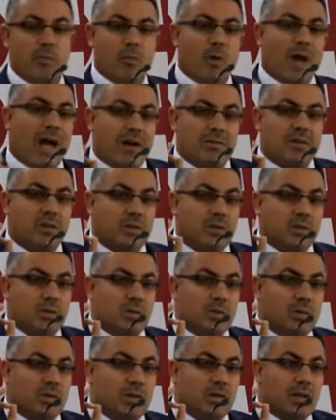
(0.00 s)
We have to
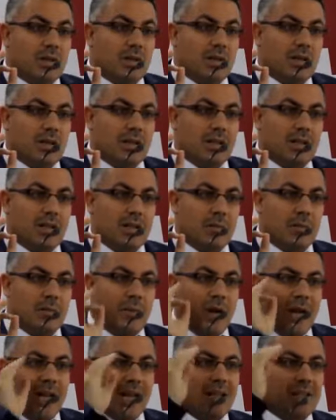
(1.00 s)

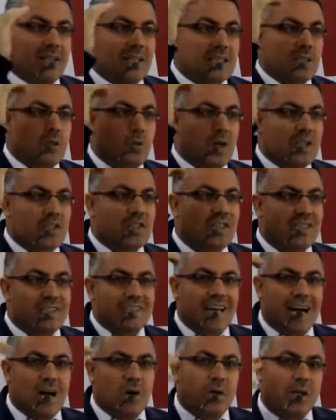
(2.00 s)
break this question
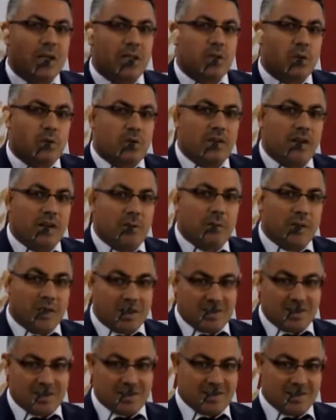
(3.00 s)
down into 3
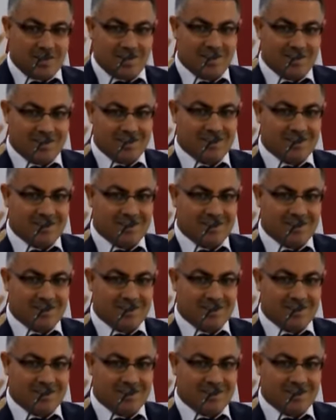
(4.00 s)
pieces.